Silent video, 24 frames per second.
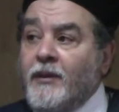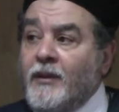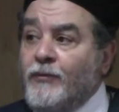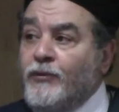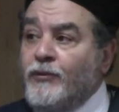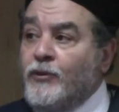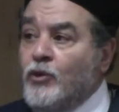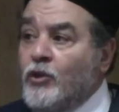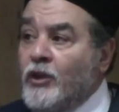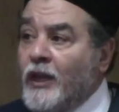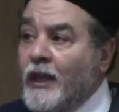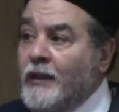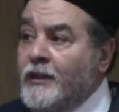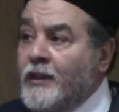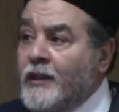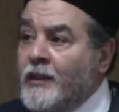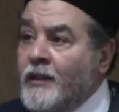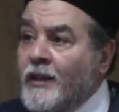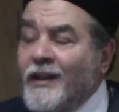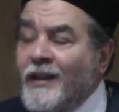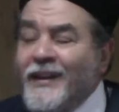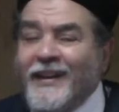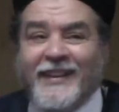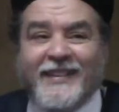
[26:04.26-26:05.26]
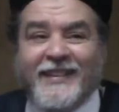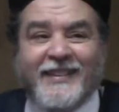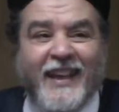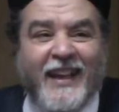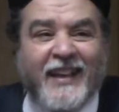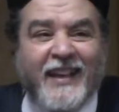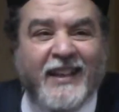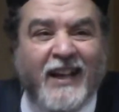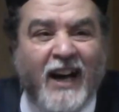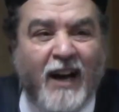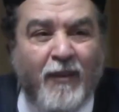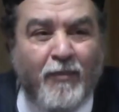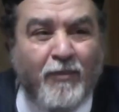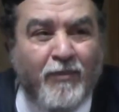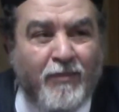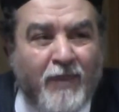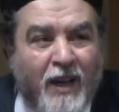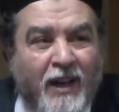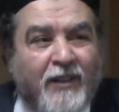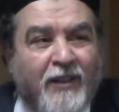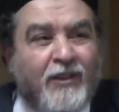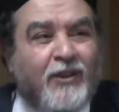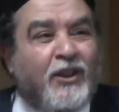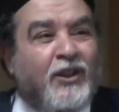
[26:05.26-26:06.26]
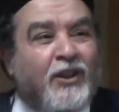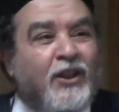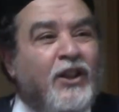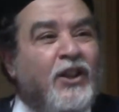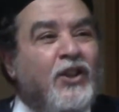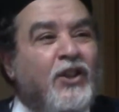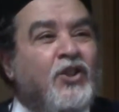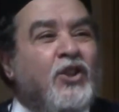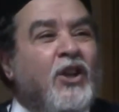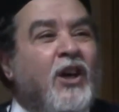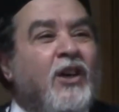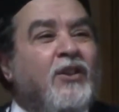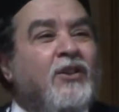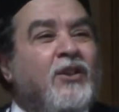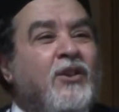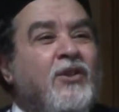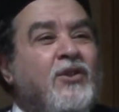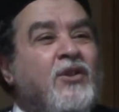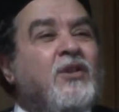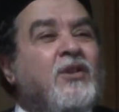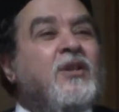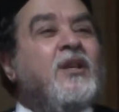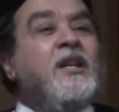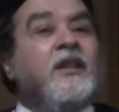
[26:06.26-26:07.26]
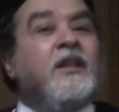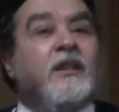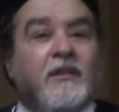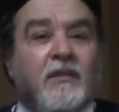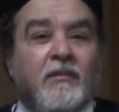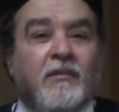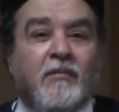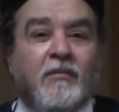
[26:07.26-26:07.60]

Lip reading: live together, they come under each other's skin.